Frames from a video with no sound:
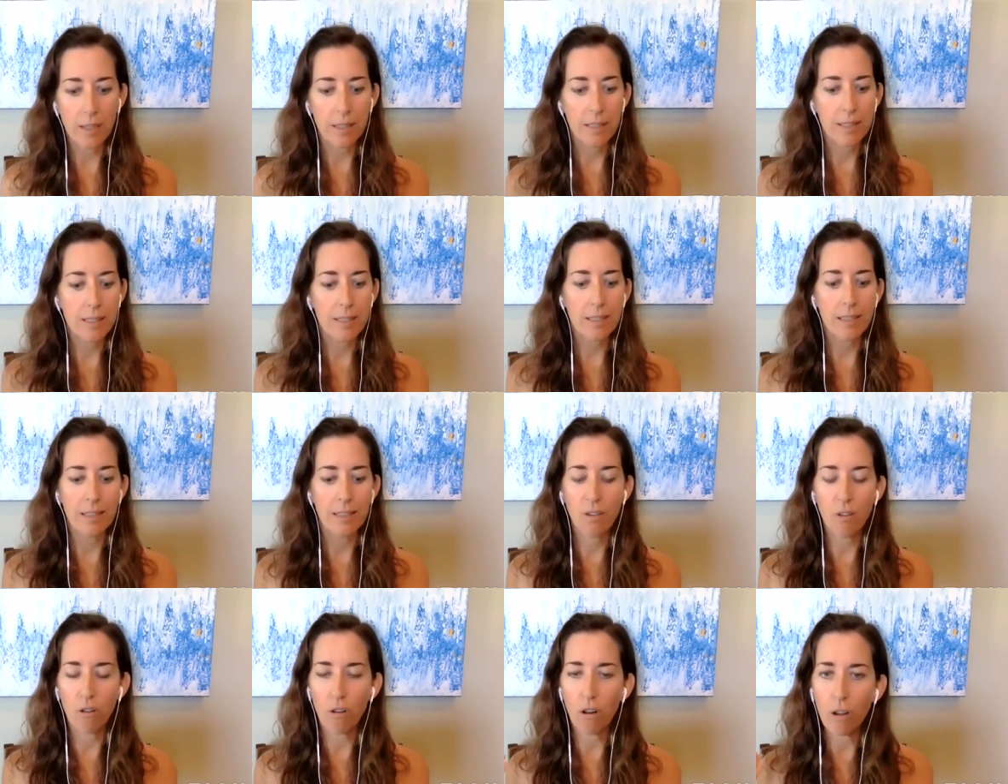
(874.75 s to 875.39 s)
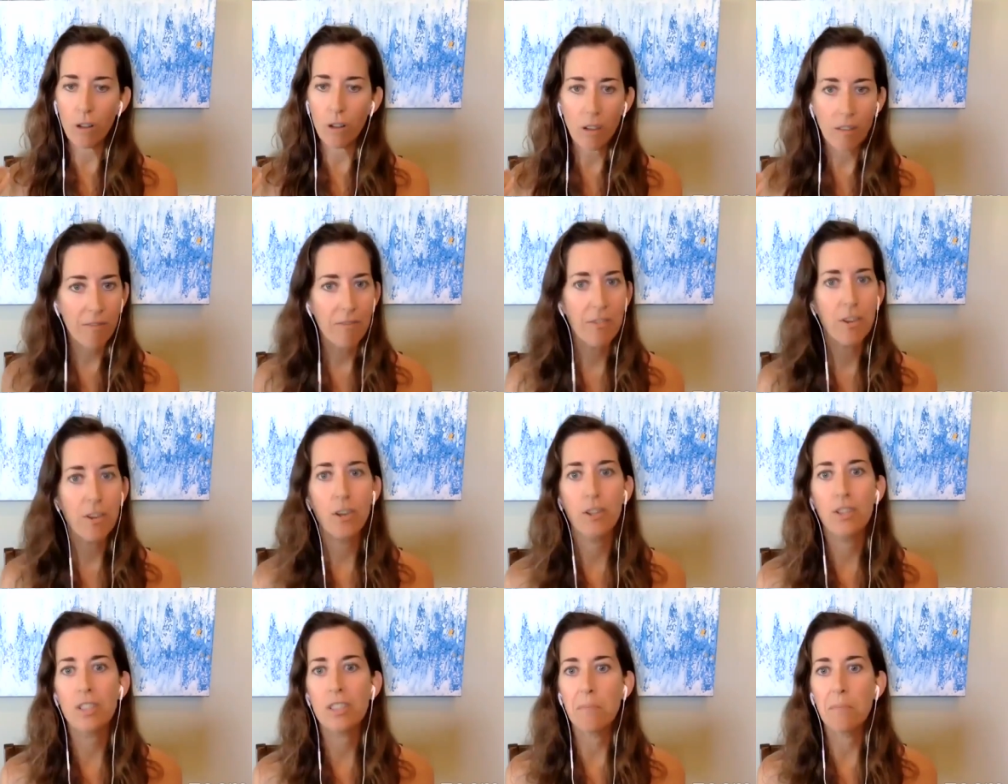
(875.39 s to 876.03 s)
It's in all of
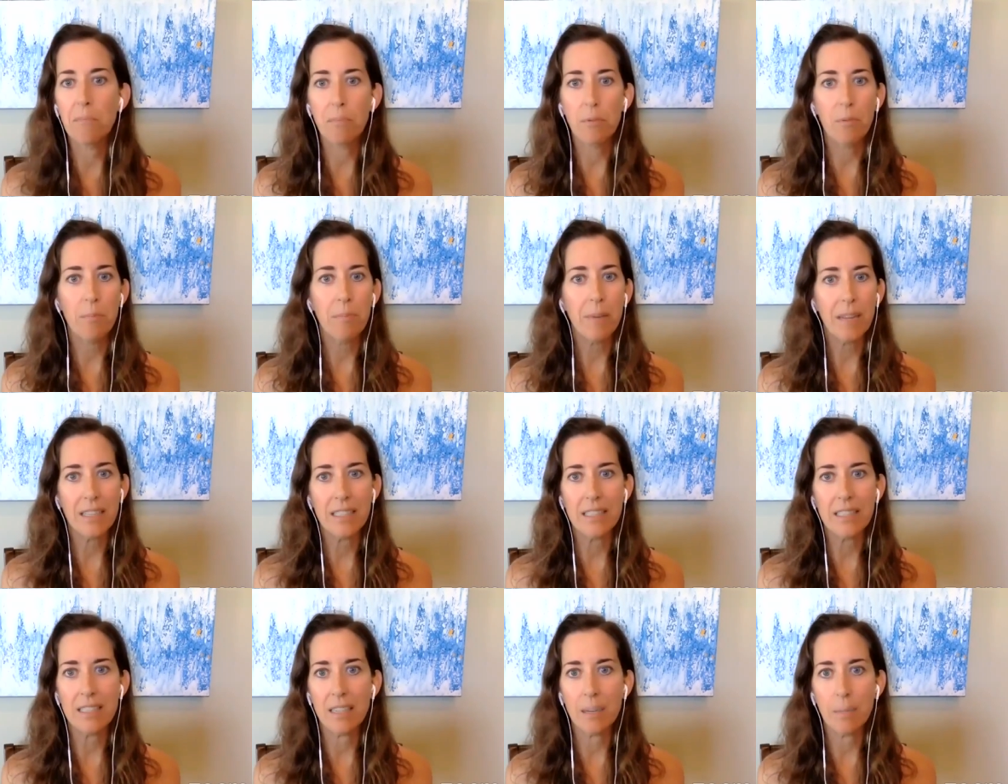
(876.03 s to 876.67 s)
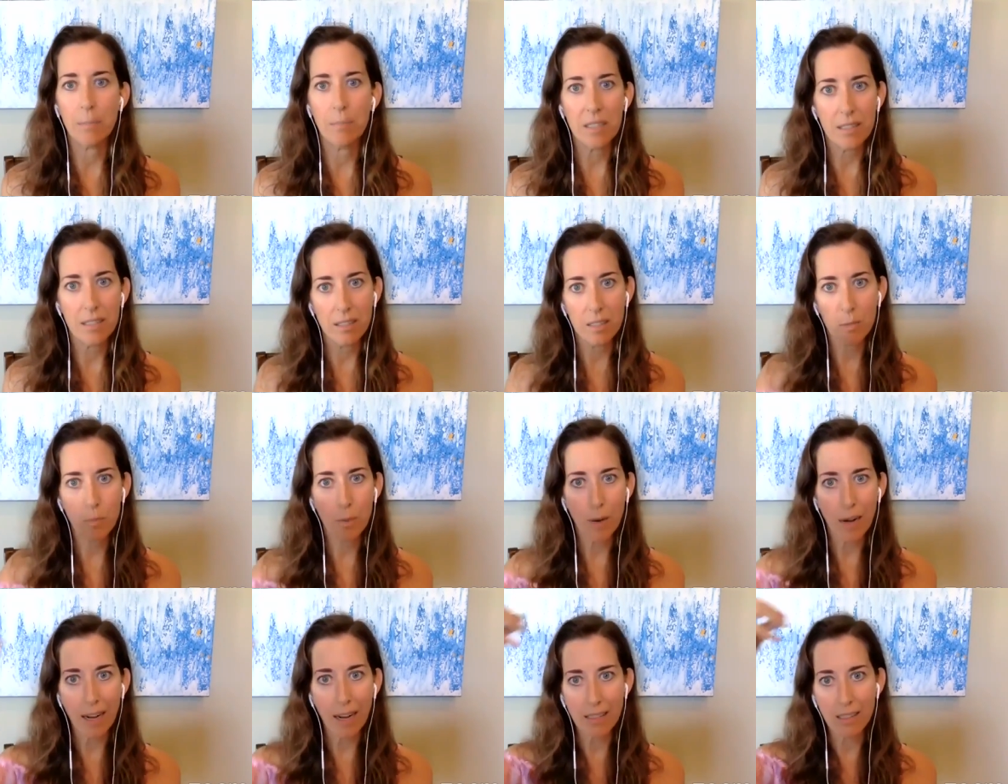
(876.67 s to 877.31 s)
your simple basic
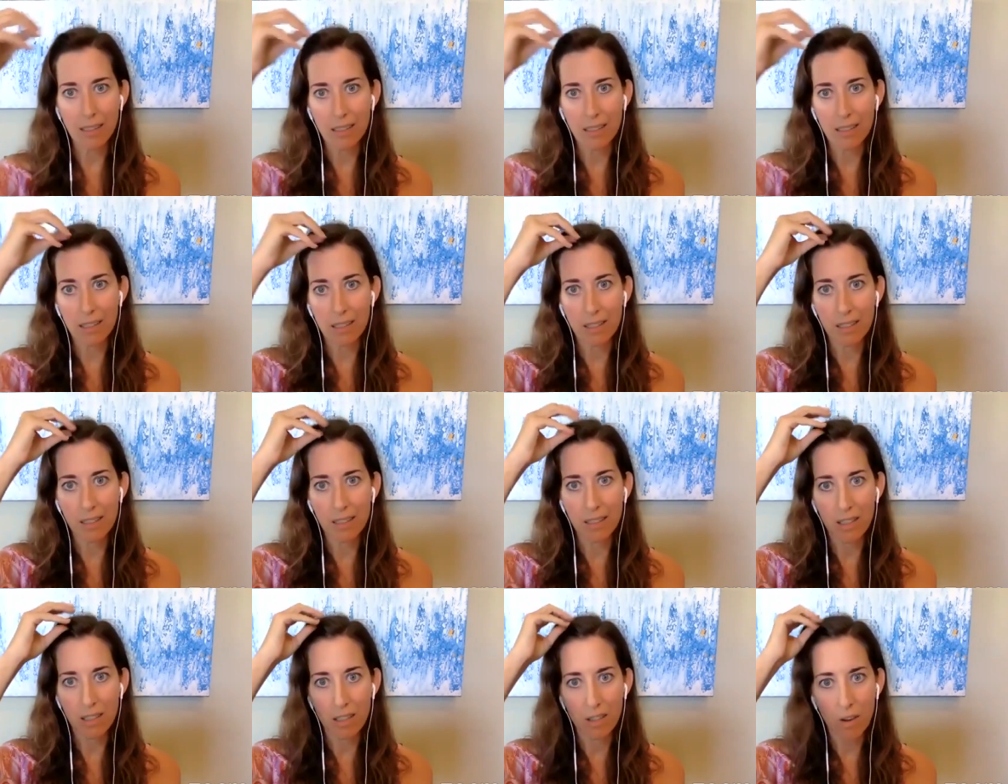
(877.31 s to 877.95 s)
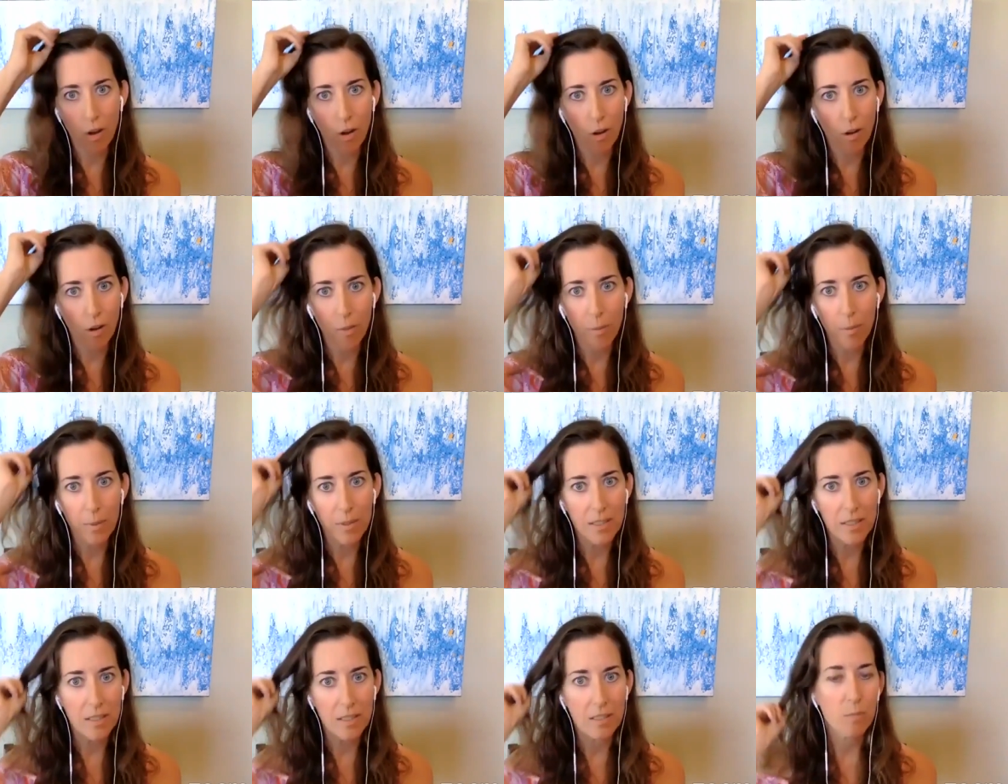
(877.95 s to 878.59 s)
business practices. It's in all the
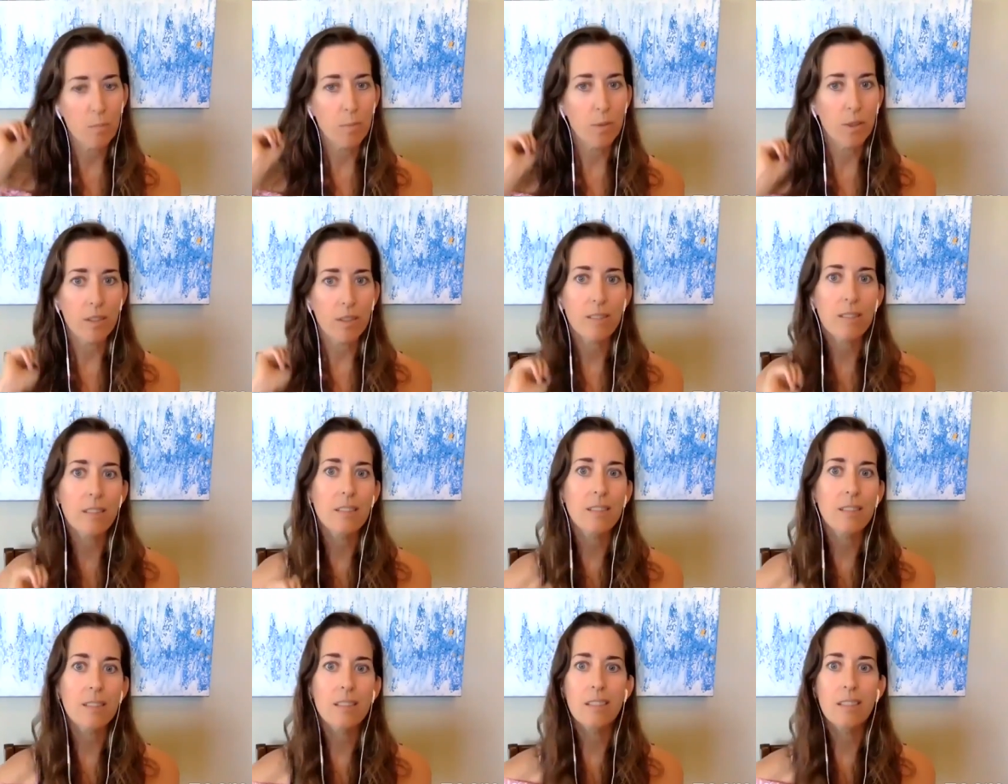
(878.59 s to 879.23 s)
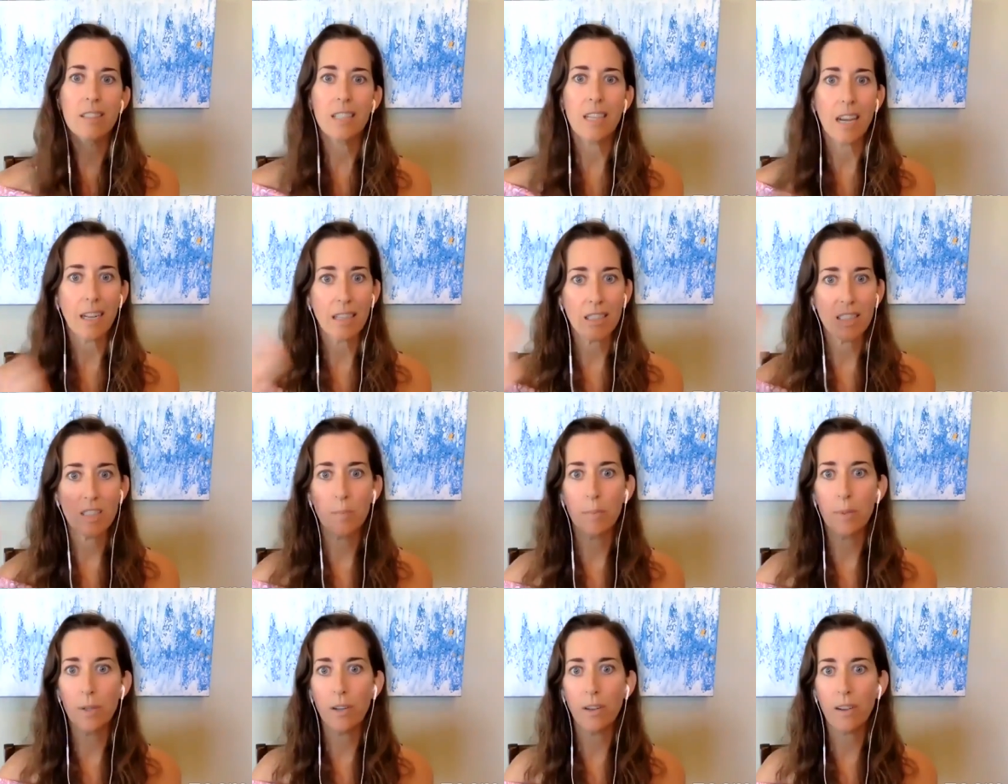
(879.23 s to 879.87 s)
business books. It's the
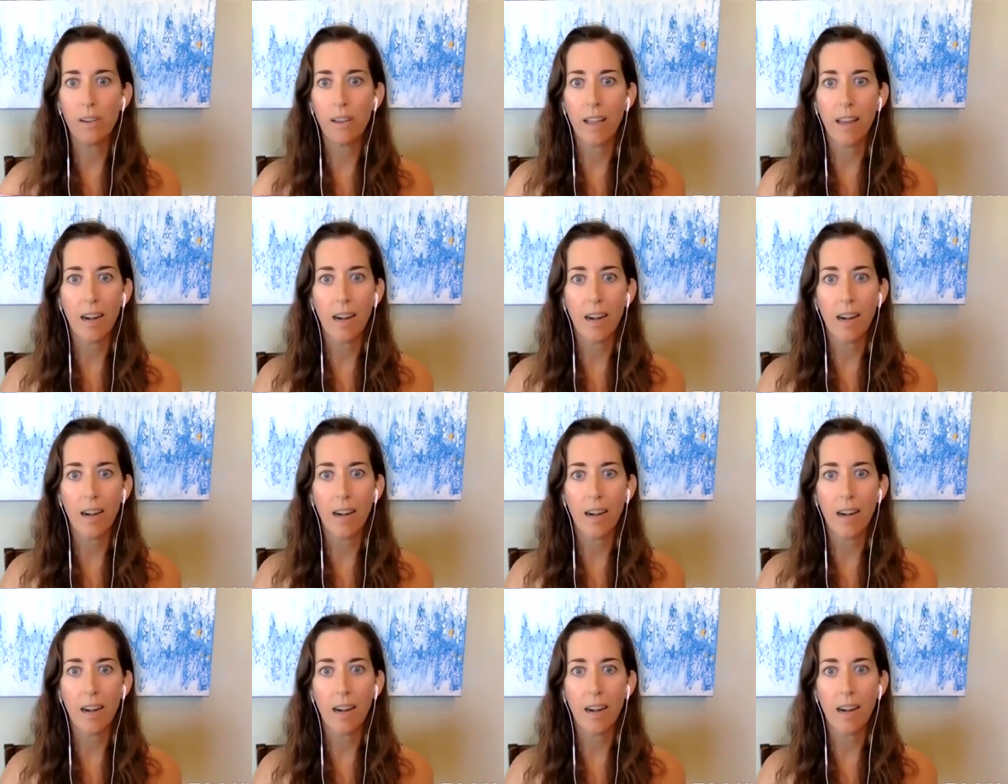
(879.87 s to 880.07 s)
textbook.